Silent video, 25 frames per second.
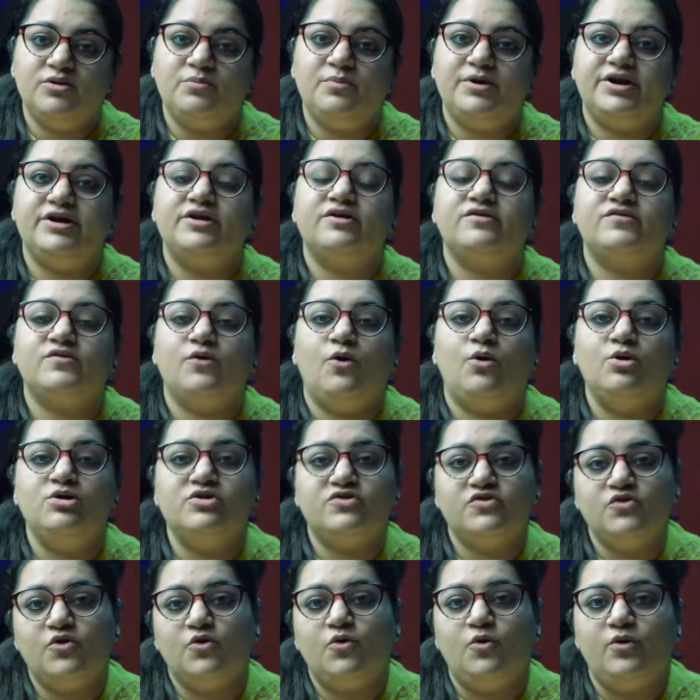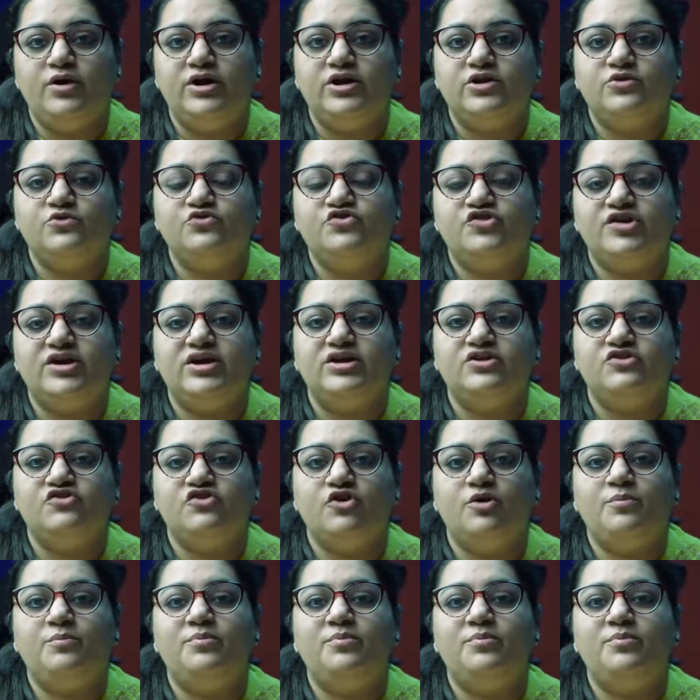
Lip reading: but it is also going to change your